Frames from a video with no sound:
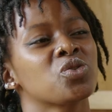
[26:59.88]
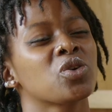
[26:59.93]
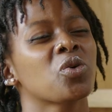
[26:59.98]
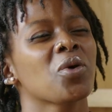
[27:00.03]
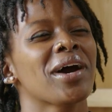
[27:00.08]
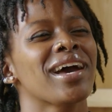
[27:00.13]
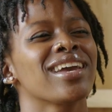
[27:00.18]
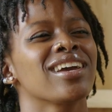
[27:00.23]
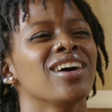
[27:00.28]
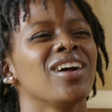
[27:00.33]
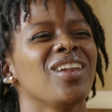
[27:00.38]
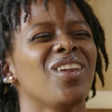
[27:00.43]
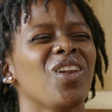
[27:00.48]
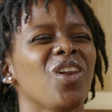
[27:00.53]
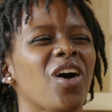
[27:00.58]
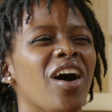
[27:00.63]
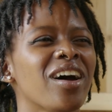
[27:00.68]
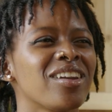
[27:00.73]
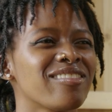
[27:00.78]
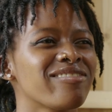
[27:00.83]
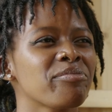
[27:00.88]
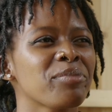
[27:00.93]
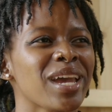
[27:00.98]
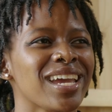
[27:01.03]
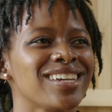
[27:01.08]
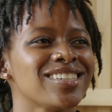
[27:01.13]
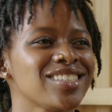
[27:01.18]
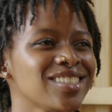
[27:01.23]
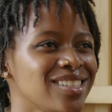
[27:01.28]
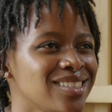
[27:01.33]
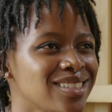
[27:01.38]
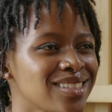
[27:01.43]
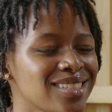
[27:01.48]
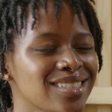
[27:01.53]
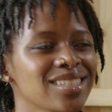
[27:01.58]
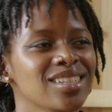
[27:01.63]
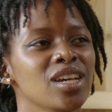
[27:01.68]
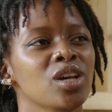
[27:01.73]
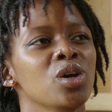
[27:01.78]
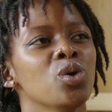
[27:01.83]
require a lot of patience,
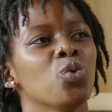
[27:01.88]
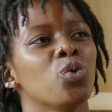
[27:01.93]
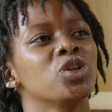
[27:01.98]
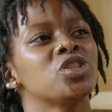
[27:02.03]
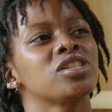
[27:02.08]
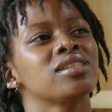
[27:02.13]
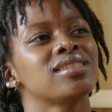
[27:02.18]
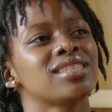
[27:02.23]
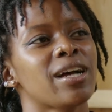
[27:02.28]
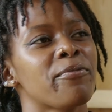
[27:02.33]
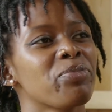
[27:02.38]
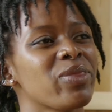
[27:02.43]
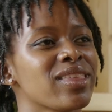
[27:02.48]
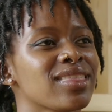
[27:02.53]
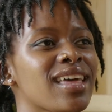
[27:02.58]
which is something